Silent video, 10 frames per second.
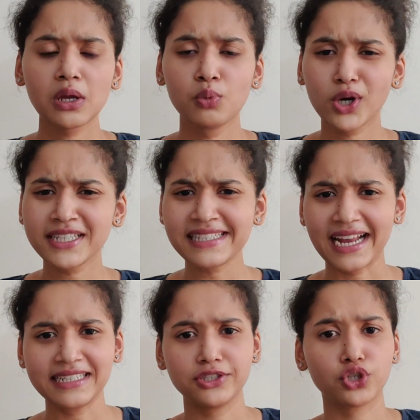what
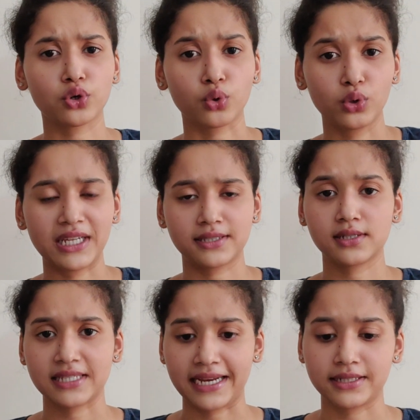exactly is your role as a
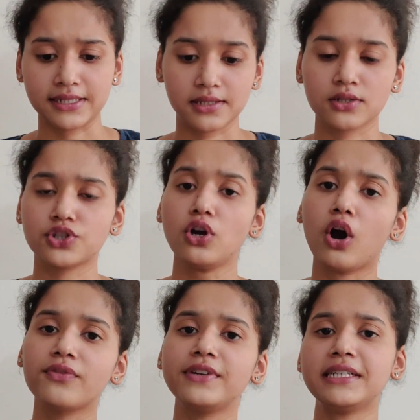design researcher,
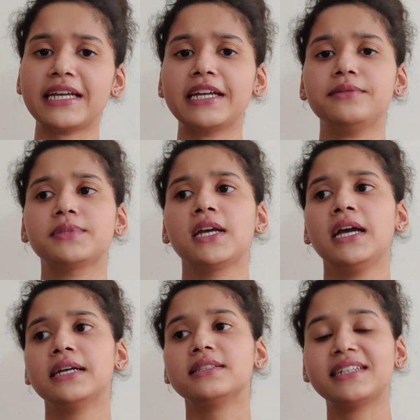oftentimes
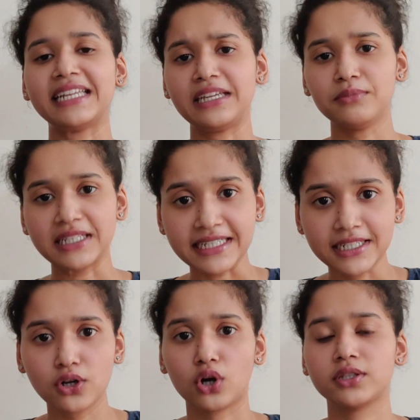the team
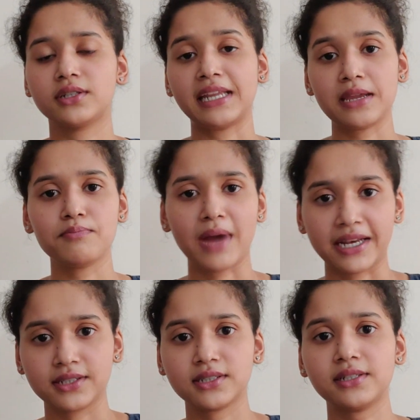lead or the team
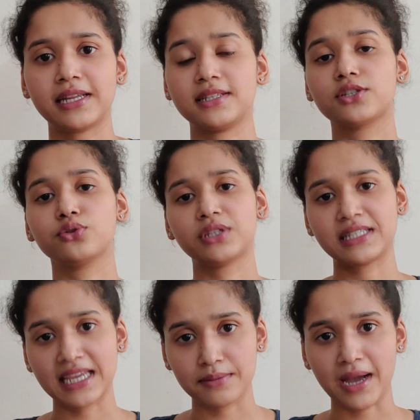manager tends to
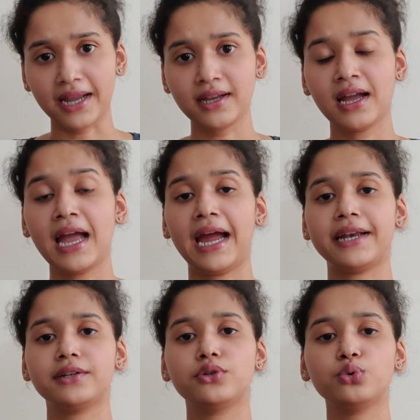stay back
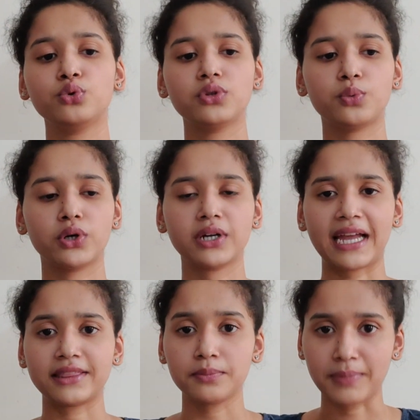and do the work
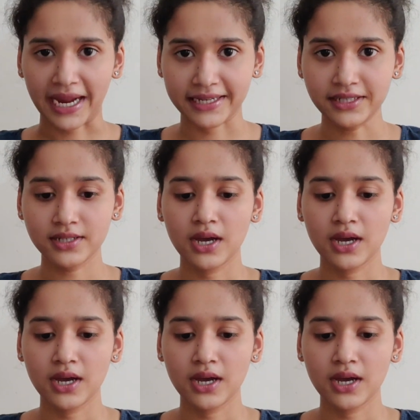at the back end,